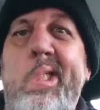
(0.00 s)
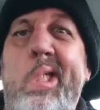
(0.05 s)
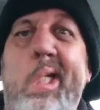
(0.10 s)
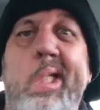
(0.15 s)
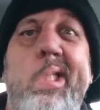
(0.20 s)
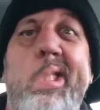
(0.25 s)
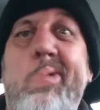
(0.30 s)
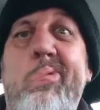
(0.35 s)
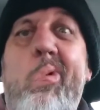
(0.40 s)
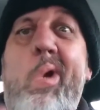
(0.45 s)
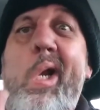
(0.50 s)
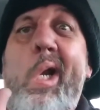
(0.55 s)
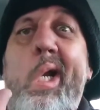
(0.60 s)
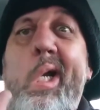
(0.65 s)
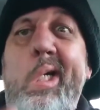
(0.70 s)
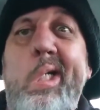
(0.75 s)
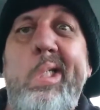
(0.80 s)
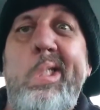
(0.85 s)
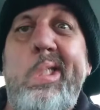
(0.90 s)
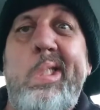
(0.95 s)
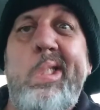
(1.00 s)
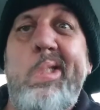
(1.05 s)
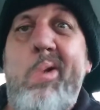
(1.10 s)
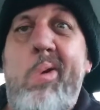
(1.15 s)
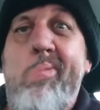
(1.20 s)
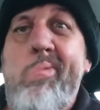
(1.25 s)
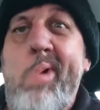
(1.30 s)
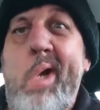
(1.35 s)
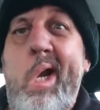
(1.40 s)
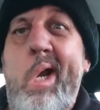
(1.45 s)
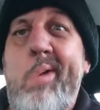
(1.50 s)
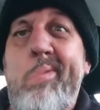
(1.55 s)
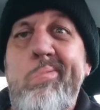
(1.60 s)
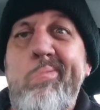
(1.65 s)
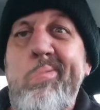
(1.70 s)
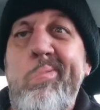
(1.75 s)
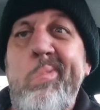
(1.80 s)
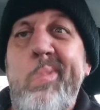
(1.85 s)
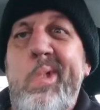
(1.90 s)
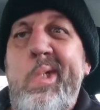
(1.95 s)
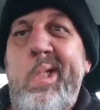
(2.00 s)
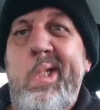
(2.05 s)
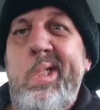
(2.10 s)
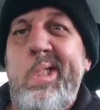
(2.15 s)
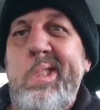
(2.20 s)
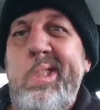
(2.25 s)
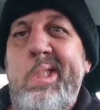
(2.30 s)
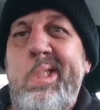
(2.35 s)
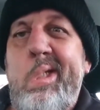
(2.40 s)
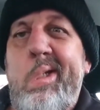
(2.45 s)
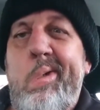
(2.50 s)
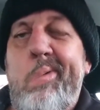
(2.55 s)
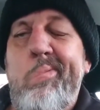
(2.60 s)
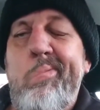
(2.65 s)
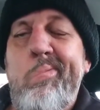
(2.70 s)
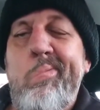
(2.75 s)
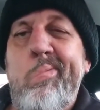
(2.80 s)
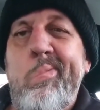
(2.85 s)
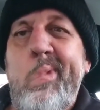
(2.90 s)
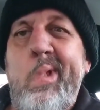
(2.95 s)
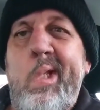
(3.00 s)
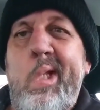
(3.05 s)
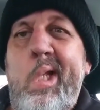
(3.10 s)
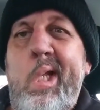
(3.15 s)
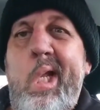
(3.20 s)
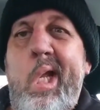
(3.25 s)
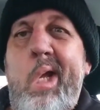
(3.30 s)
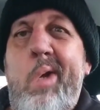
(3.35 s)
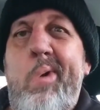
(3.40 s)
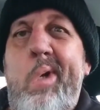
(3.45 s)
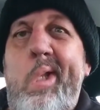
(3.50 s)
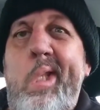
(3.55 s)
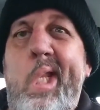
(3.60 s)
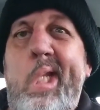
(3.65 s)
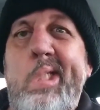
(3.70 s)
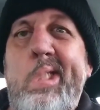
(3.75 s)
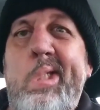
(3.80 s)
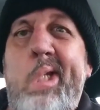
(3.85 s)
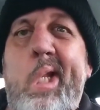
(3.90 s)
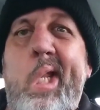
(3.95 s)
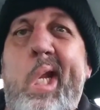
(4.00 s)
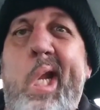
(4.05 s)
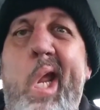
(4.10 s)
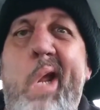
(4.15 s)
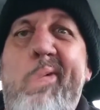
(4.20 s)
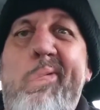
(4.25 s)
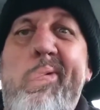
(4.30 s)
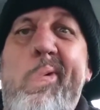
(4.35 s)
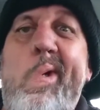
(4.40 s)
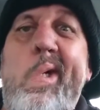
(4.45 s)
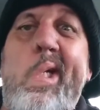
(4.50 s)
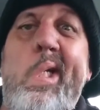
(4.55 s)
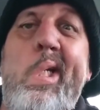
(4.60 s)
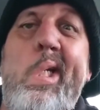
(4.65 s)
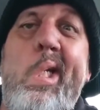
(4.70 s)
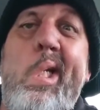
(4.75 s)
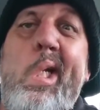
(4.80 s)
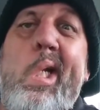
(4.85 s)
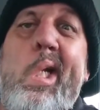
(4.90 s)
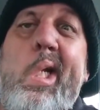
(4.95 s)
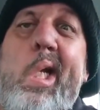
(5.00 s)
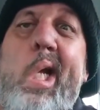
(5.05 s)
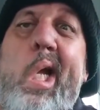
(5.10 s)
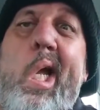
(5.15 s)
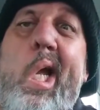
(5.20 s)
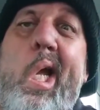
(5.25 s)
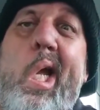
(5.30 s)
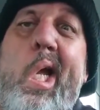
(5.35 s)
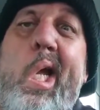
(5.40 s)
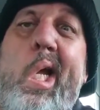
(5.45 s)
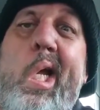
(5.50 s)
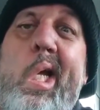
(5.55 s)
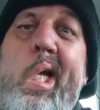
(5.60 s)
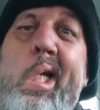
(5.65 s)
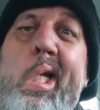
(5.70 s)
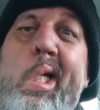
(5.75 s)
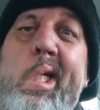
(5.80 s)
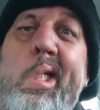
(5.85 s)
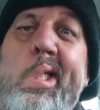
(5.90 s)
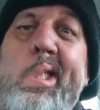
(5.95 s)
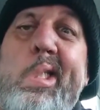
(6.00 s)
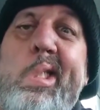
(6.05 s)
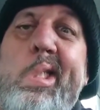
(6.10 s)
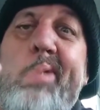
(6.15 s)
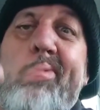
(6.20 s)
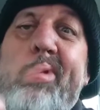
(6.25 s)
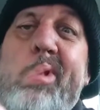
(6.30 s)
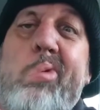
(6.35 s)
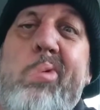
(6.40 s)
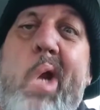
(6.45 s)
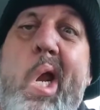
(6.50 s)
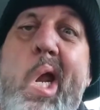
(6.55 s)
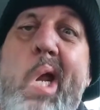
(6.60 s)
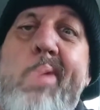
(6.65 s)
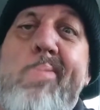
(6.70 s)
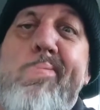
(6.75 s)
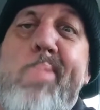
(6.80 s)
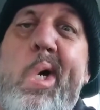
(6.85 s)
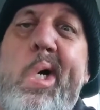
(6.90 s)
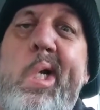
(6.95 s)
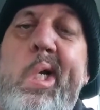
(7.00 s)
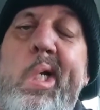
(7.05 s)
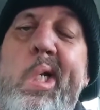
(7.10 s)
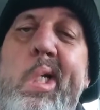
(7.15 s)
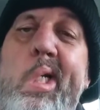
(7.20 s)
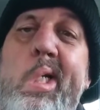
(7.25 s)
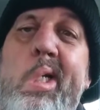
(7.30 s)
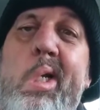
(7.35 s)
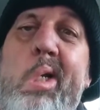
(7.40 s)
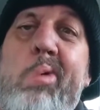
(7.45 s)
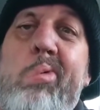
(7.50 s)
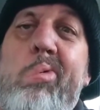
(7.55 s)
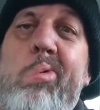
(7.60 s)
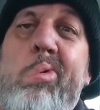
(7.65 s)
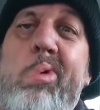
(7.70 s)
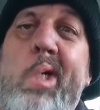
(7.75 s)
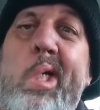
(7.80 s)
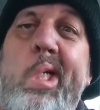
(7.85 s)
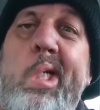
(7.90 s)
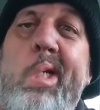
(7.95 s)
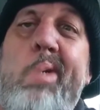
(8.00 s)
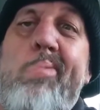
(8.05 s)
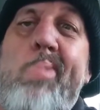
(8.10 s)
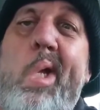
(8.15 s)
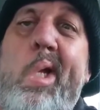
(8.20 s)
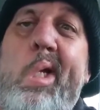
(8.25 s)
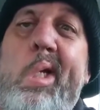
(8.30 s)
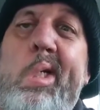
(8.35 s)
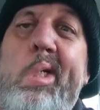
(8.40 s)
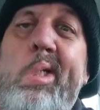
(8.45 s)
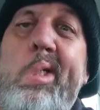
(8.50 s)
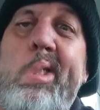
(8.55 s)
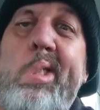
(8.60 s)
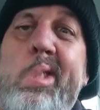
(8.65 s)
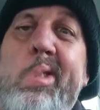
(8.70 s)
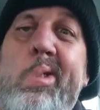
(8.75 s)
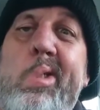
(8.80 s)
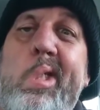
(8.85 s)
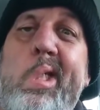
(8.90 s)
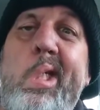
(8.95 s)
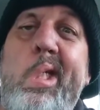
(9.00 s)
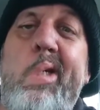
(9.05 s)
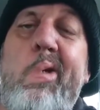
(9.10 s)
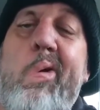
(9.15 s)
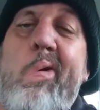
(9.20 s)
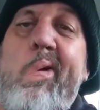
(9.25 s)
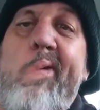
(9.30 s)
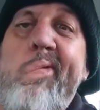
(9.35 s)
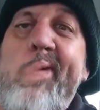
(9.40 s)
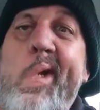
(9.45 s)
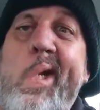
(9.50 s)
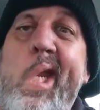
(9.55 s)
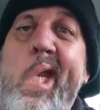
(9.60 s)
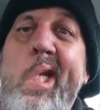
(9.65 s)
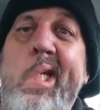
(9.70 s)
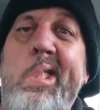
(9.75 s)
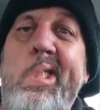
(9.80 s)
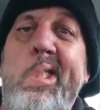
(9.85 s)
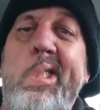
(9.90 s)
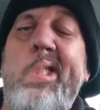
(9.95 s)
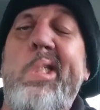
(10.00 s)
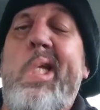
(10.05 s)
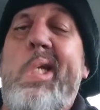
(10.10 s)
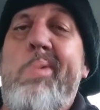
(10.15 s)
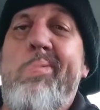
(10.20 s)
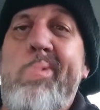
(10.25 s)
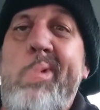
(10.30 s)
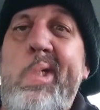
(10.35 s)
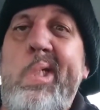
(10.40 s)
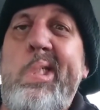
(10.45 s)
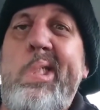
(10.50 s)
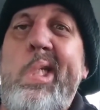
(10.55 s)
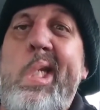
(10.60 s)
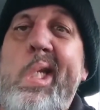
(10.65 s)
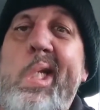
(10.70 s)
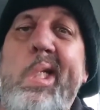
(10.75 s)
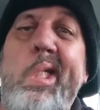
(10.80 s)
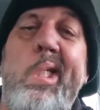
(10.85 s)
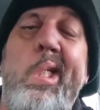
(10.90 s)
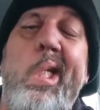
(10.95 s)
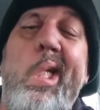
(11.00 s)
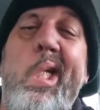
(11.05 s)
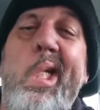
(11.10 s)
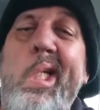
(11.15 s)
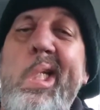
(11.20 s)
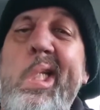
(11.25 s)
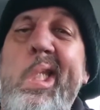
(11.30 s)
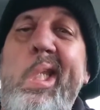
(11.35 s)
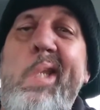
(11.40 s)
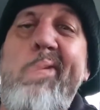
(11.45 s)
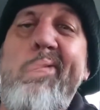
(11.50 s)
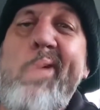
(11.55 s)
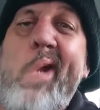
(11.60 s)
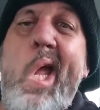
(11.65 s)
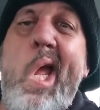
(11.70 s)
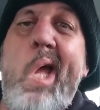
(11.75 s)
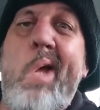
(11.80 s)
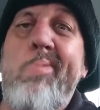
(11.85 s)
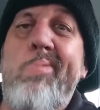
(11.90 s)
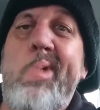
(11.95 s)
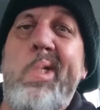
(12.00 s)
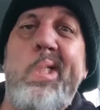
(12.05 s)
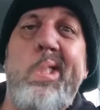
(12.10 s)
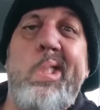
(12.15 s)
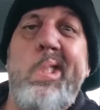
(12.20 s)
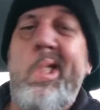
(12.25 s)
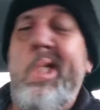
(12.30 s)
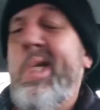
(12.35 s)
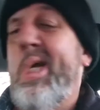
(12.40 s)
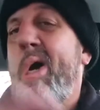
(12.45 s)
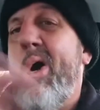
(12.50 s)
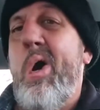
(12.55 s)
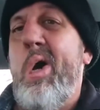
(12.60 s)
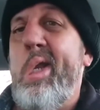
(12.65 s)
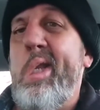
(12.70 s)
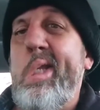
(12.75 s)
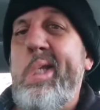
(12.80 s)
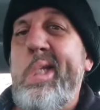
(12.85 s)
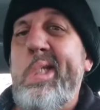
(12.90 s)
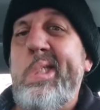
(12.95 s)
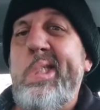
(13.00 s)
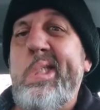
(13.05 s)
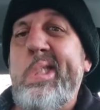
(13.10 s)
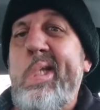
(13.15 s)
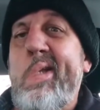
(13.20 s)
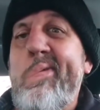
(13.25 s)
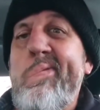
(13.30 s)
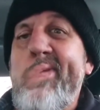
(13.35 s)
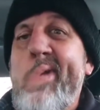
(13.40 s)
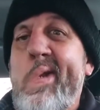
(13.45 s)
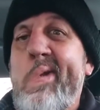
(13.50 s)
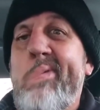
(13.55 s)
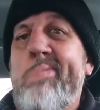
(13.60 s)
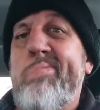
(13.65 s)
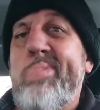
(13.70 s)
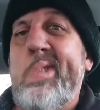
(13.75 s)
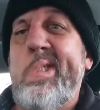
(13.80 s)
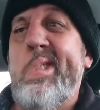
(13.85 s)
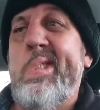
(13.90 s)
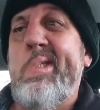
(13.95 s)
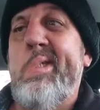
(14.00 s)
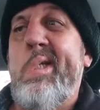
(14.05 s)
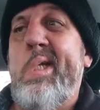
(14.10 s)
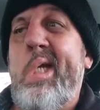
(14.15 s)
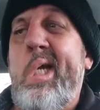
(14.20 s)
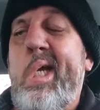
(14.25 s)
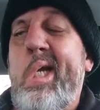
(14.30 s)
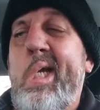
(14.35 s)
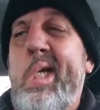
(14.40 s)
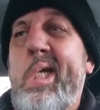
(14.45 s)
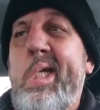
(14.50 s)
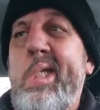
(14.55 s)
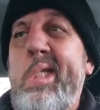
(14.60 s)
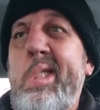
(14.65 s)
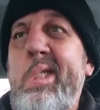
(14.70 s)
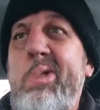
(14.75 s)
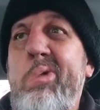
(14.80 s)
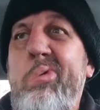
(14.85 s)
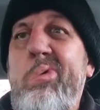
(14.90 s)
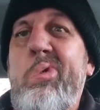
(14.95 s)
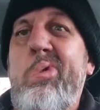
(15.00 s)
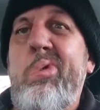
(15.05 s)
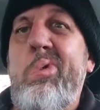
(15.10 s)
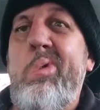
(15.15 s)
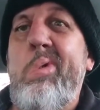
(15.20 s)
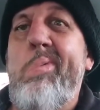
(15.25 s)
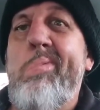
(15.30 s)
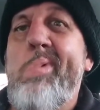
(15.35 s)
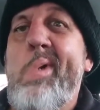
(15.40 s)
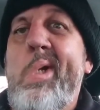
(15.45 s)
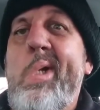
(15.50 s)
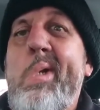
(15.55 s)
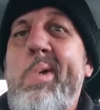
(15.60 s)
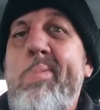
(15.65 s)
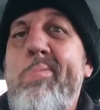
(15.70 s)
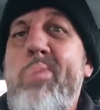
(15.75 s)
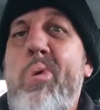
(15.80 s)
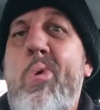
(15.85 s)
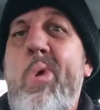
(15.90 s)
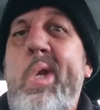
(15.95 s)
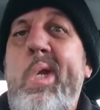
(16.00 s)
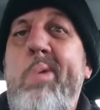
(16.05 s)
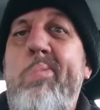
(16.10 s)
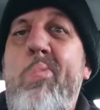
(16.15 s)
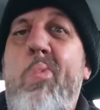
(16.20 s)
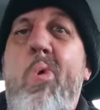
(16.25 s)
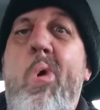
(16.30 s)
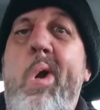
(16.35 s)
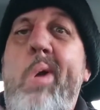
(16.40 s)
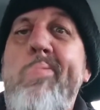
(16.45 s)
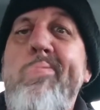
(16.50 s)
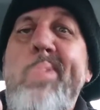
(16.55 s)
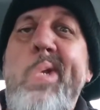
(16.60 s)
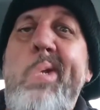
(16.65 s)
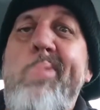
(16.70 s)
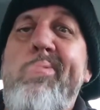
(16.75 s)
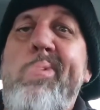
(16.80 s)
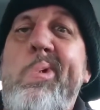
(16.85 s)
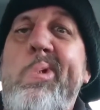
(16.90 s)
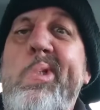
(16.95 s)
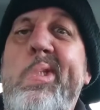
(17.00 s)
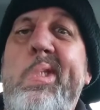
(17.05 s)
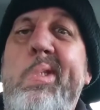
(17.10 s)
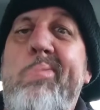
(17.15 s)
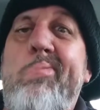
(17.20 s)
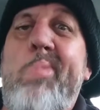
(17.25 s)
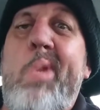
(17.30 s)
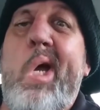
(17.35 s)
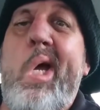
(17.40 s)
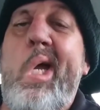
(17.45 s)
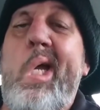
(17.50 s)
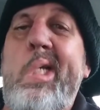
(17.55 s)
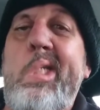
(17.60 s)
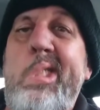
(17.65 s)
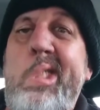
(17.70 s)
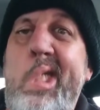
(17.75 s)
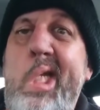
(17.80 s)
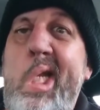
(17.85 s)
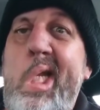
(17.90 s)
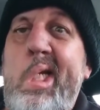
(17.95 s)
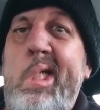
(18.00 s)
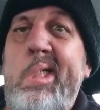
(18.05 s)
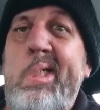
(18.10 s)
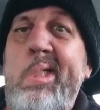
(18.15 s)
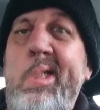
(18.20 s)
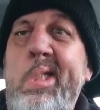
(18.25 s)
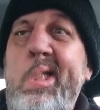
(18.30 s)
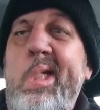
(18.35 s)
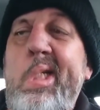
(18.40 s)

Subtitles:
I swear, it's no problem. So, well, that's all I got for you. Hit the subscribe button, ring the bell so you get notifications. I appreciate it. Leave comments. All of this stuff helps YouTube point more people to my channel.